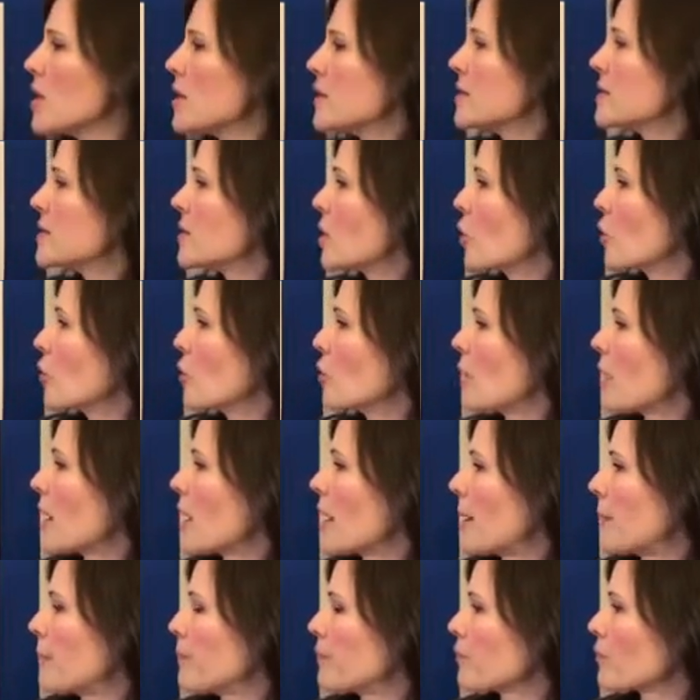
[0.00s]
So
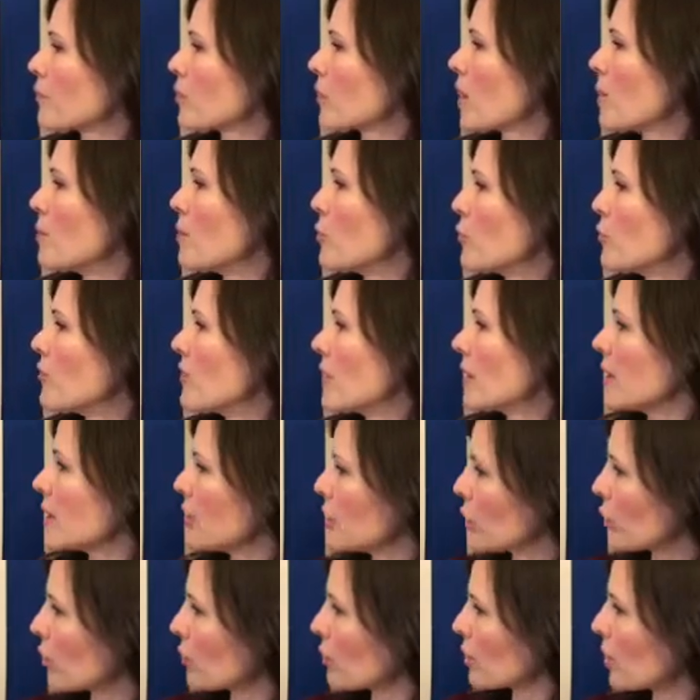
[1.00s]
um, moving,
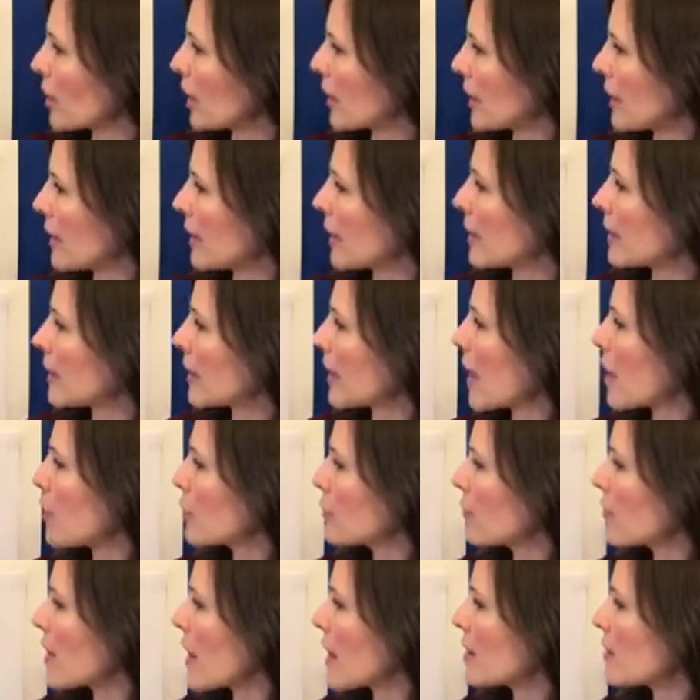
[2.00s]
you know, get, getting out
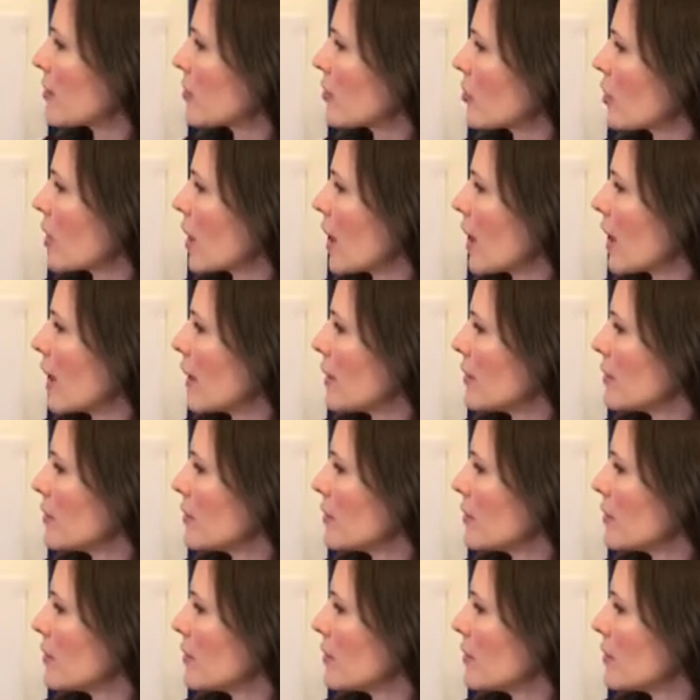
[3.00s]
of that uh,